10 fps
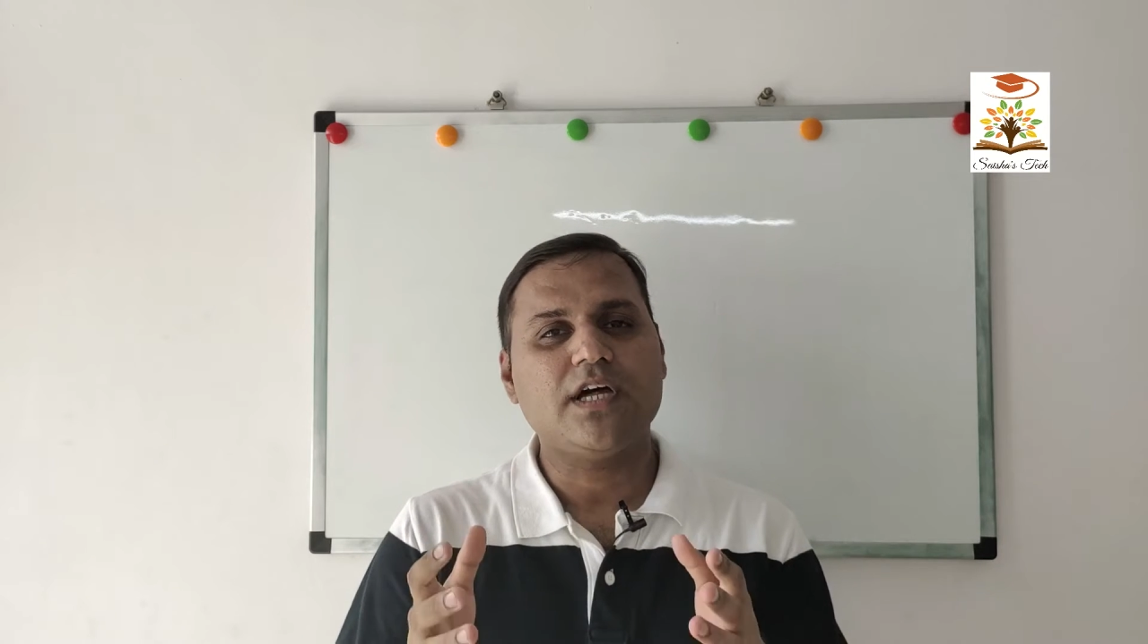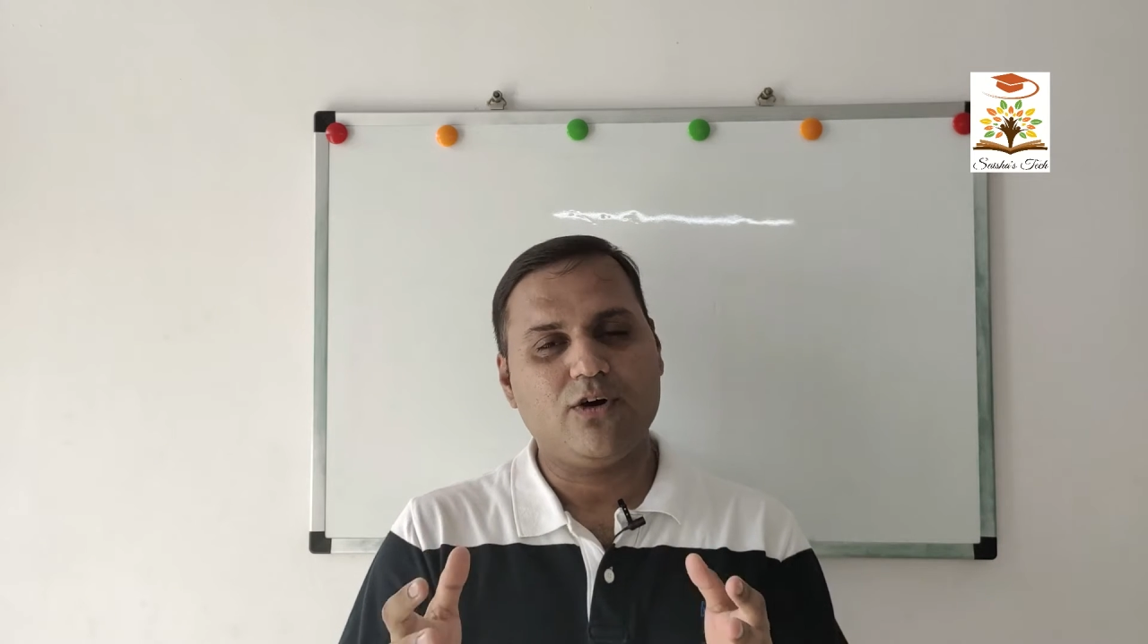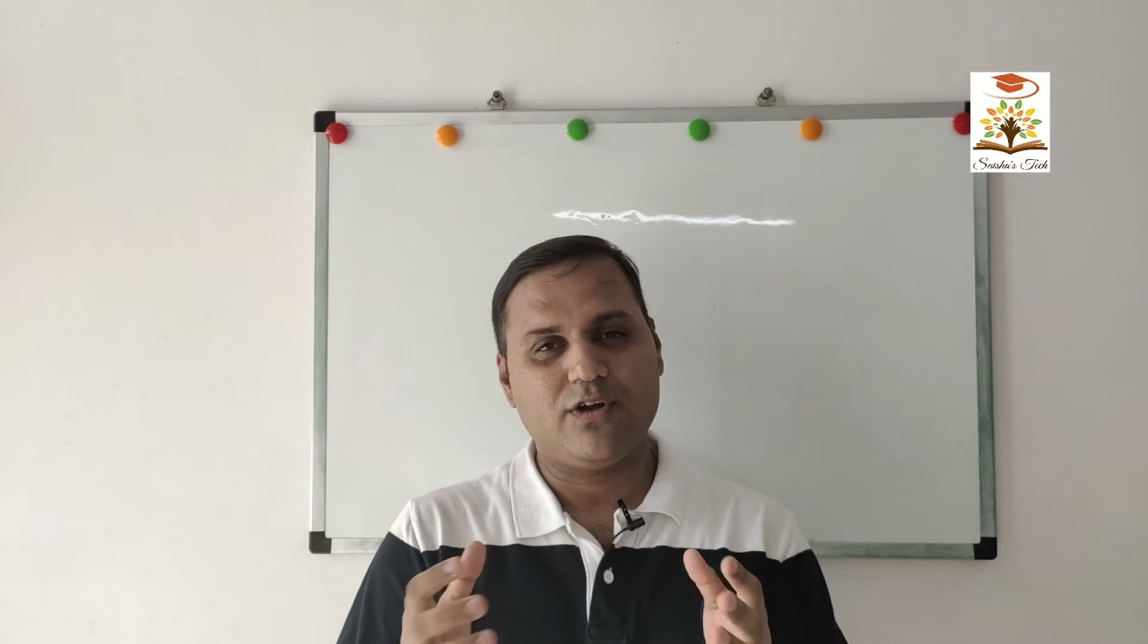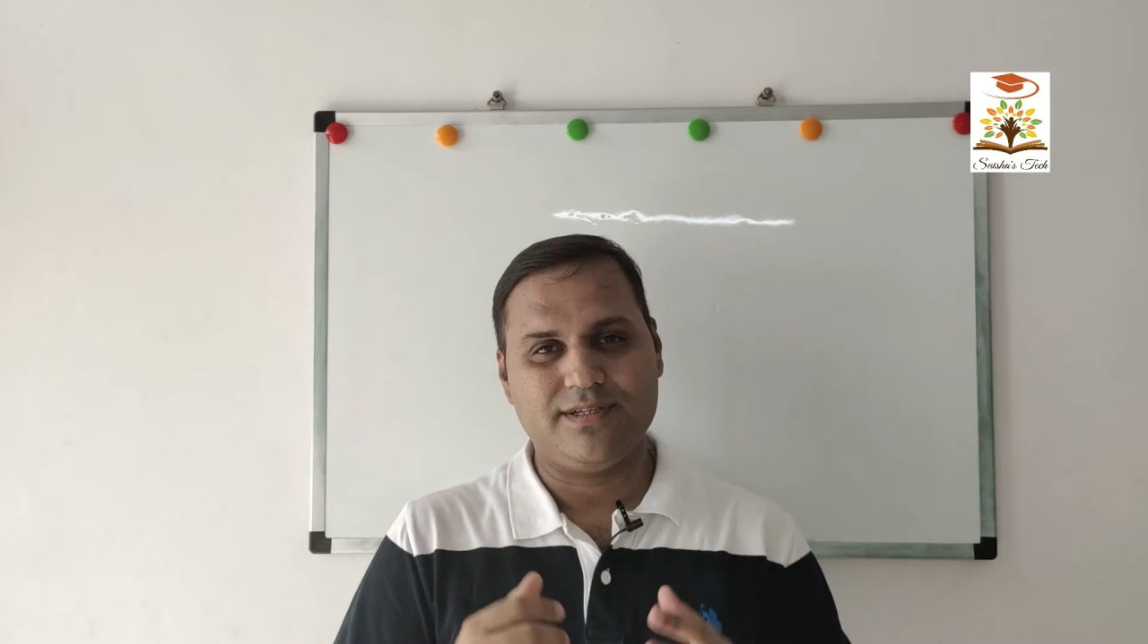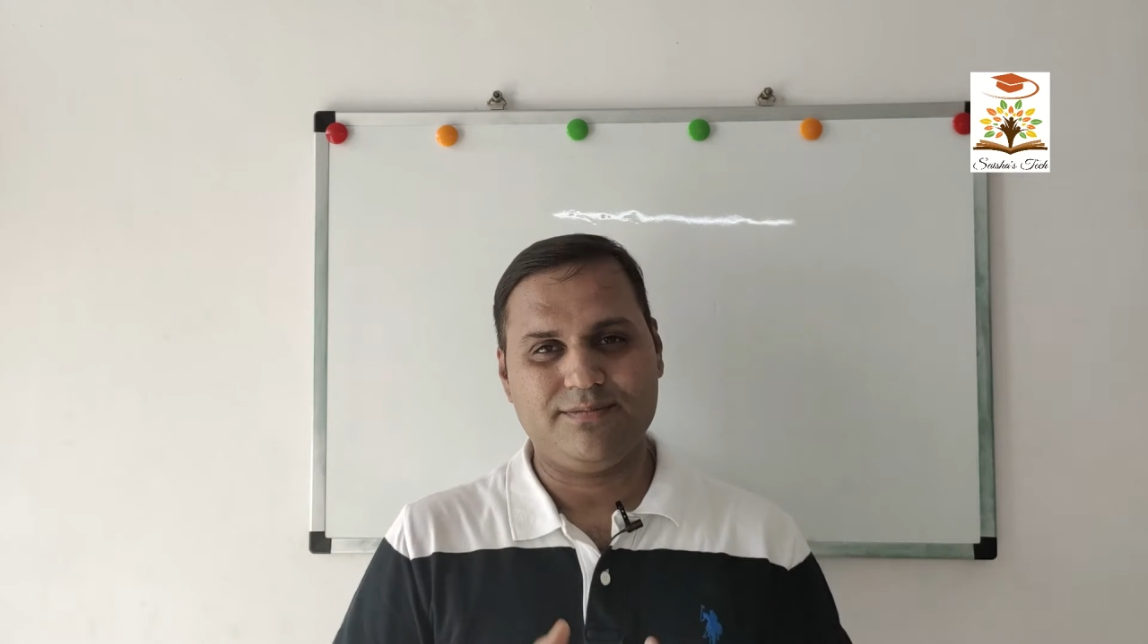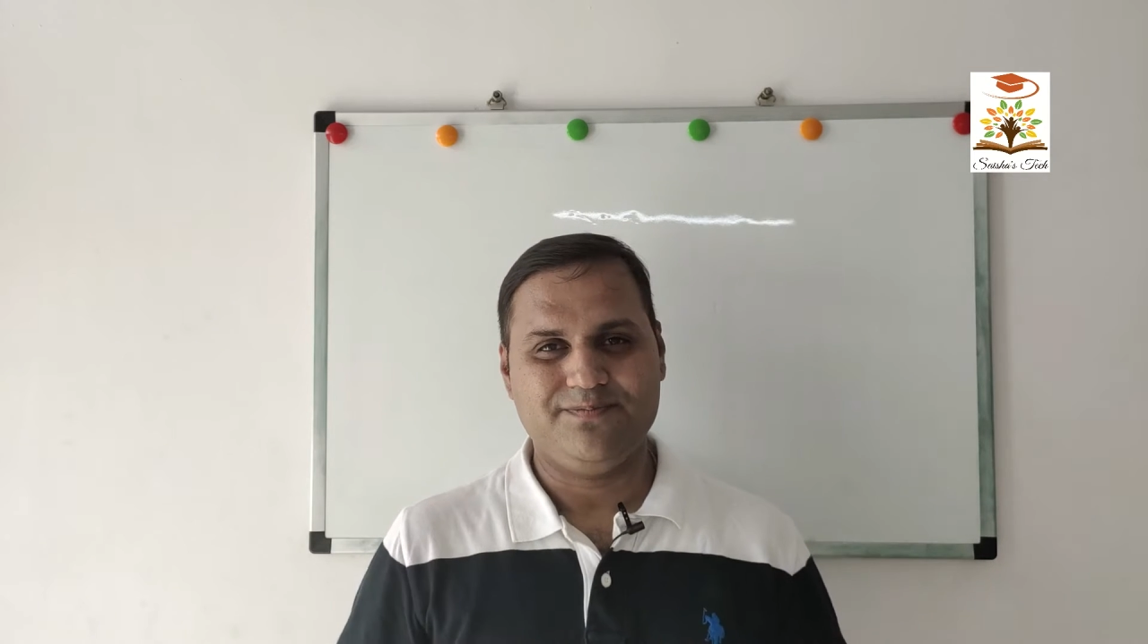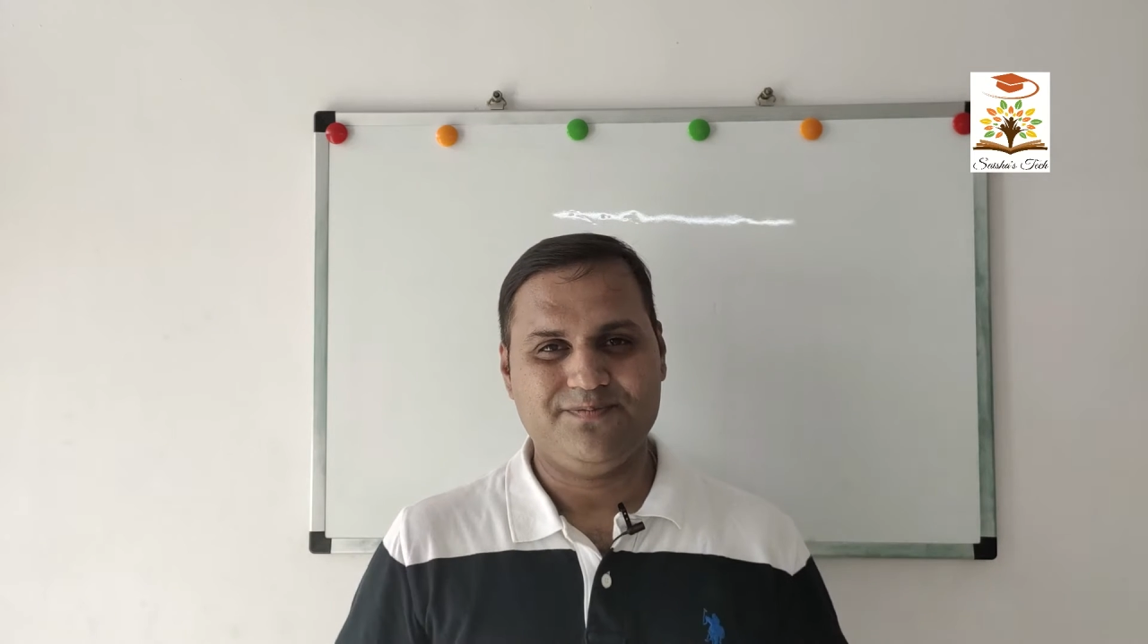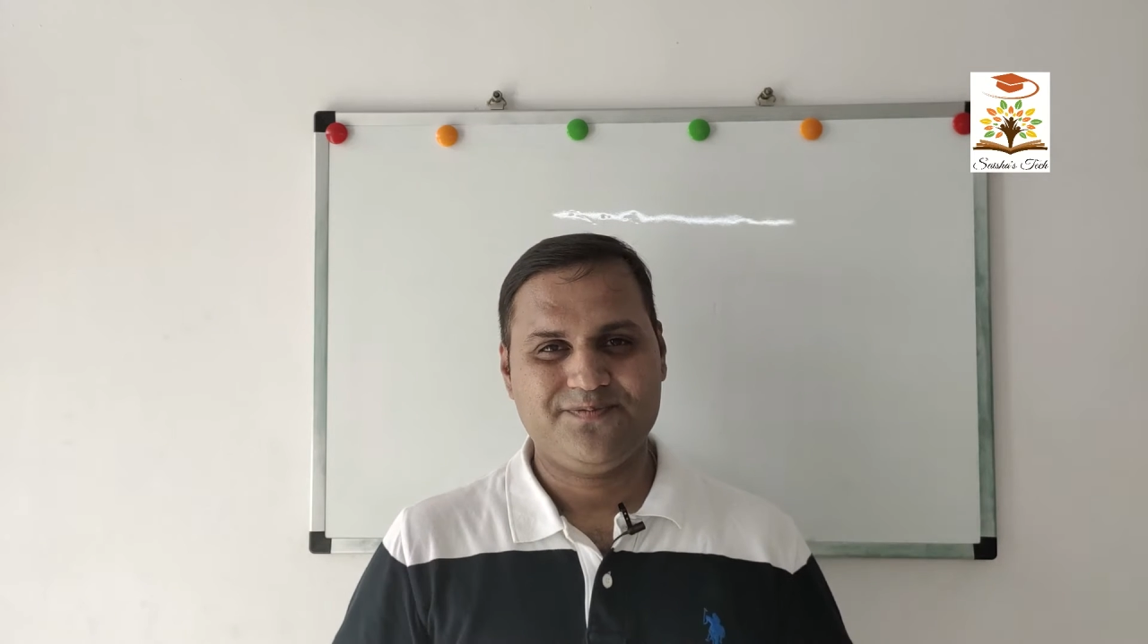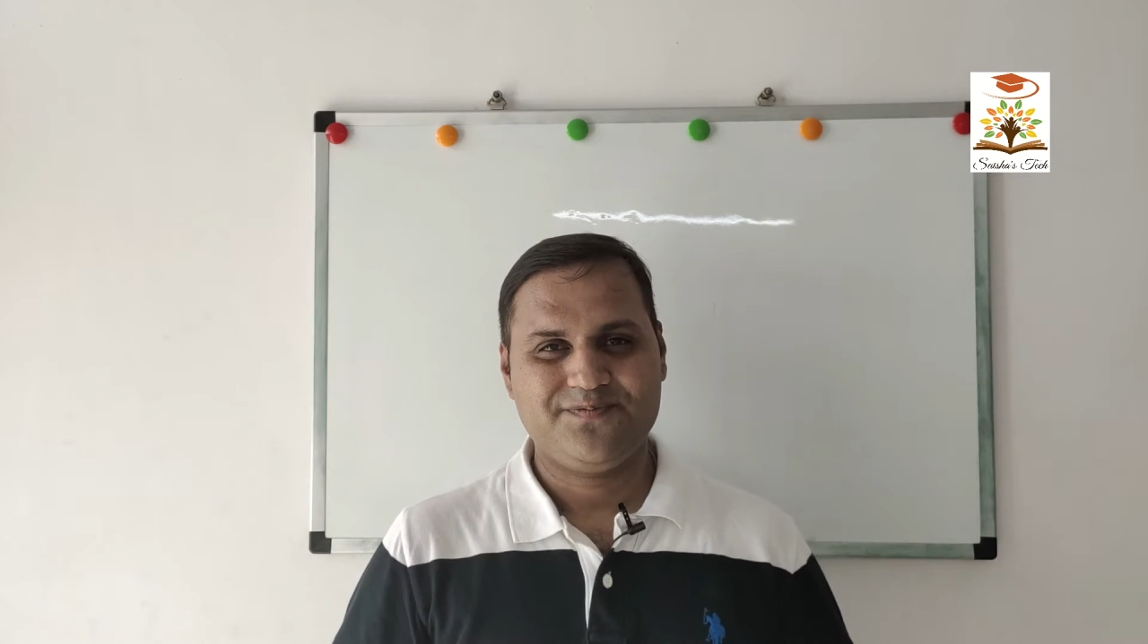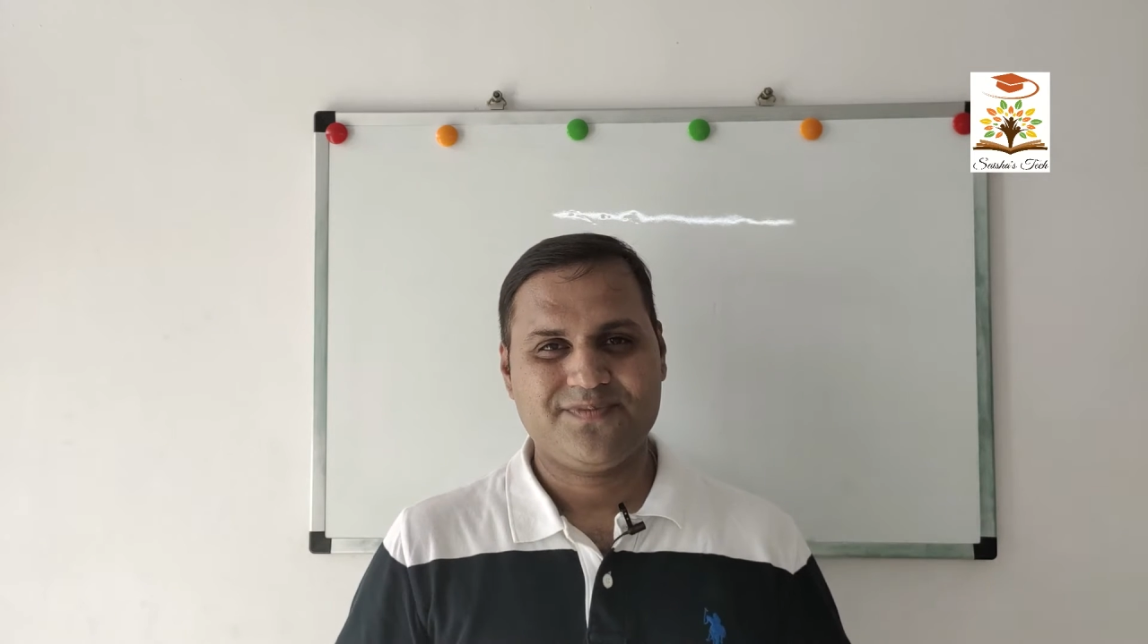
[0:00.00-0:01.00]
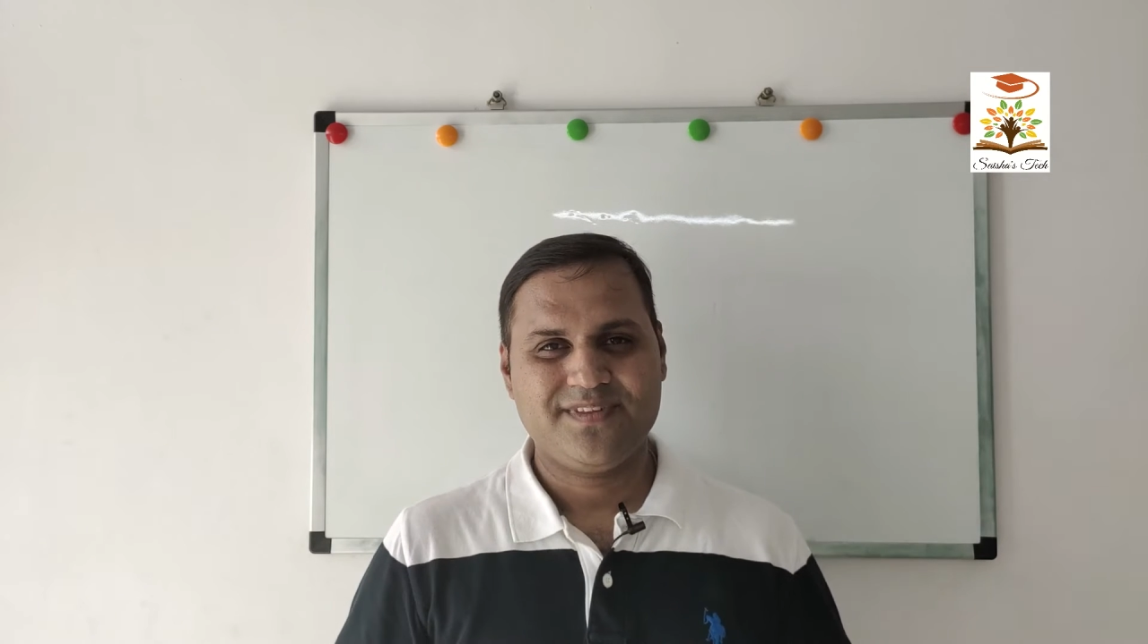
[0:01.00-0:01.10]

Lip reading: algorithm